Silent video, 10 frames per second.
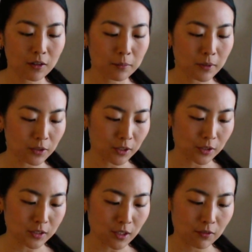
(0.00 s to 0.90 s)
middle
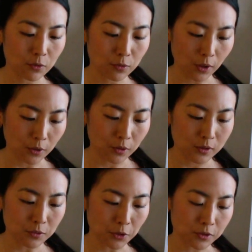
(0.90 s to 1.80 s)
notes of
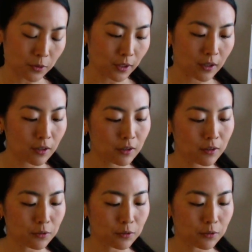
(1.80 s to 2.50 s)
rose, rose oil,